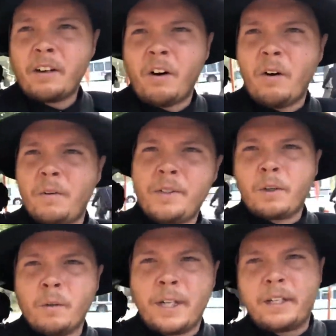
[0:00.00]
all this
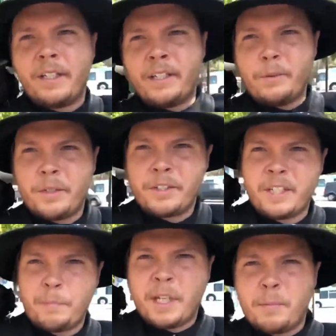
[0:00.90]
whole area, you just
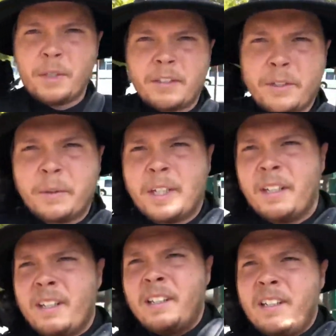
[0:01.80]
see people everywhere.
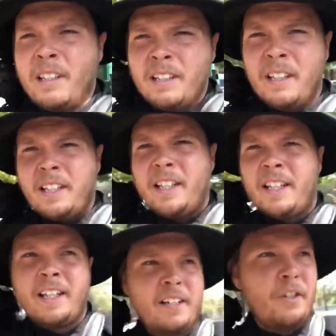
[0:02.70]

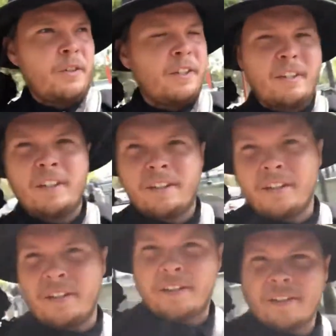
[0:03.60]
And as you can see,
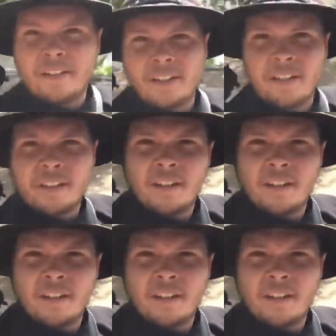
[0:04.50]
there's